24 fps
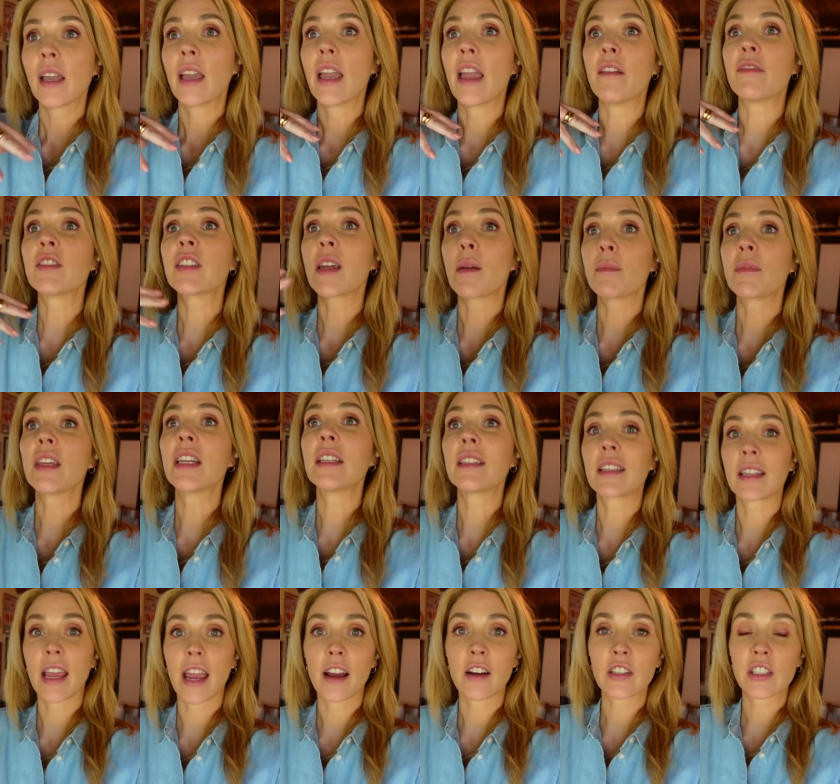if something
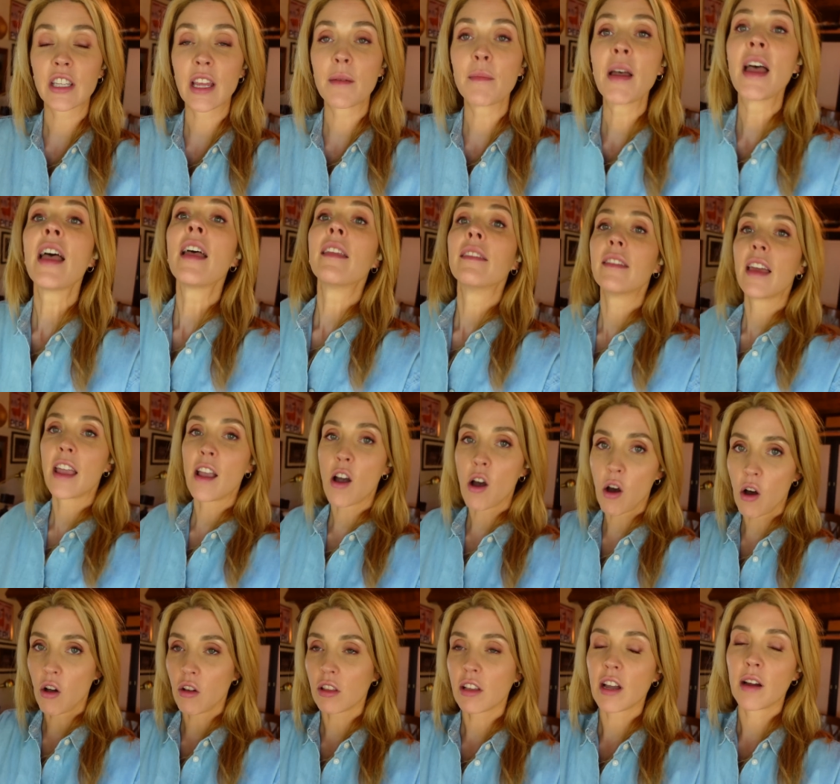scares them they
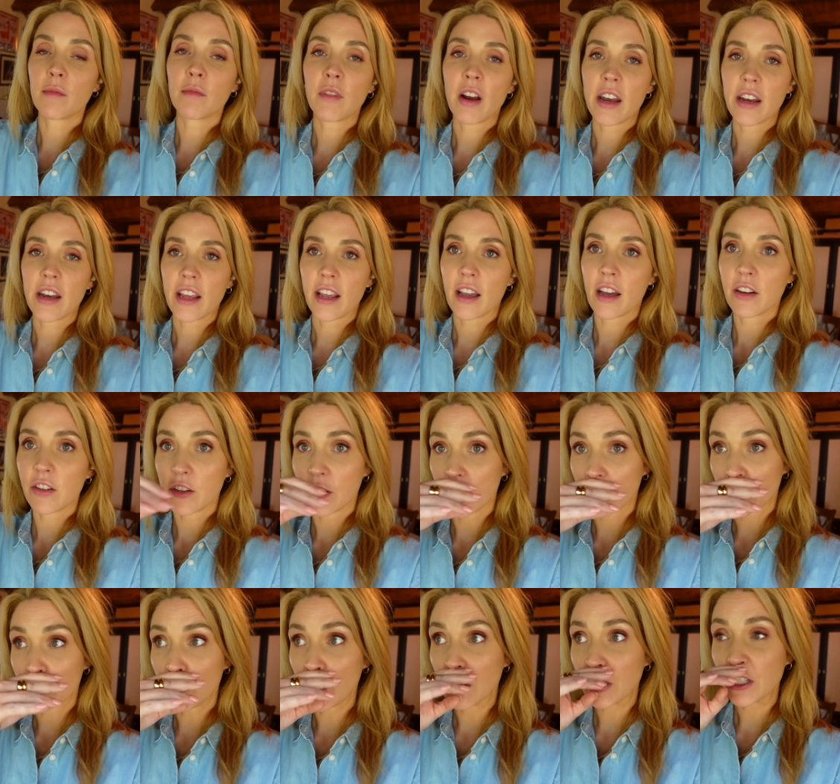all come running under
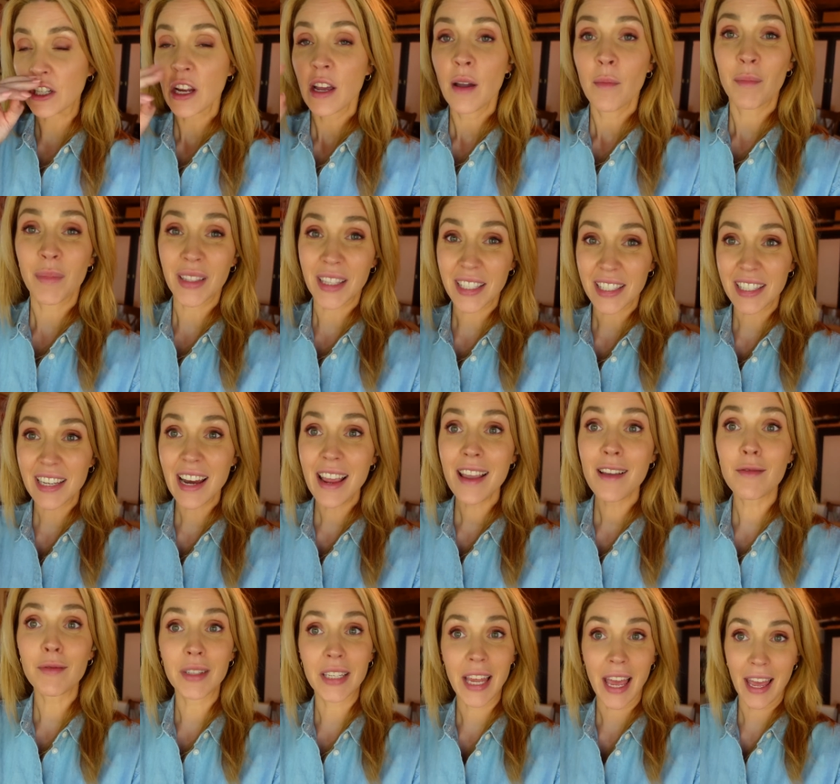this bush but the snake
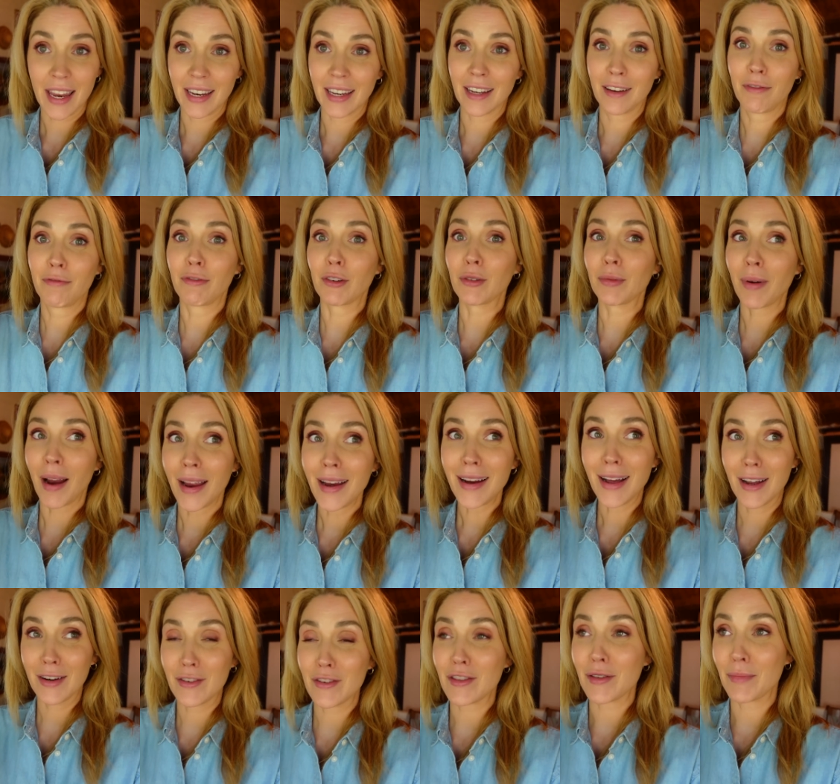was headed for right
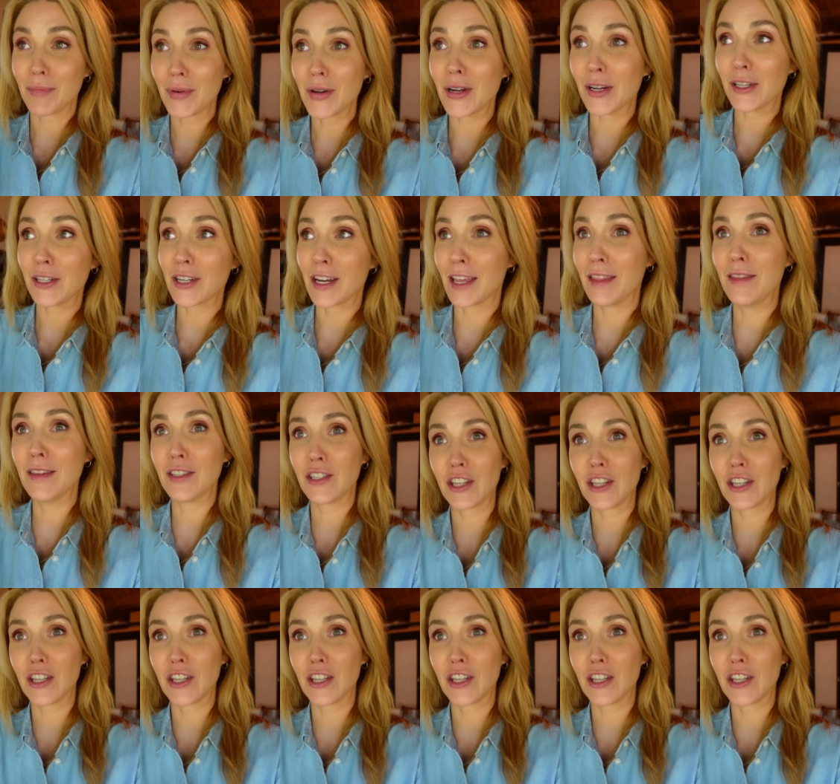under the bush and the